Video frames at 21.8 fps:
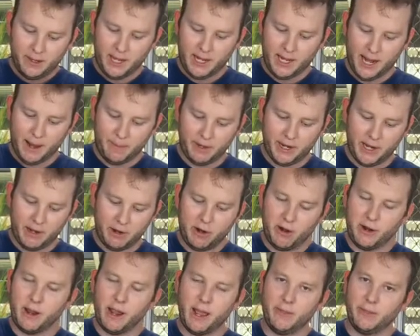and
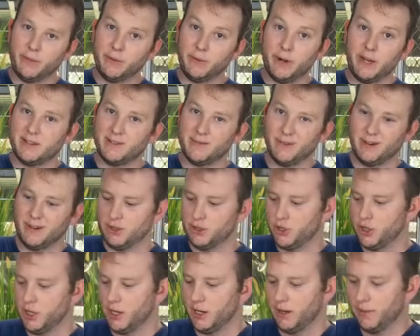habanero, and the rest of it is
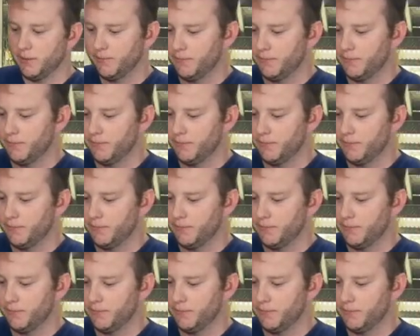chicken.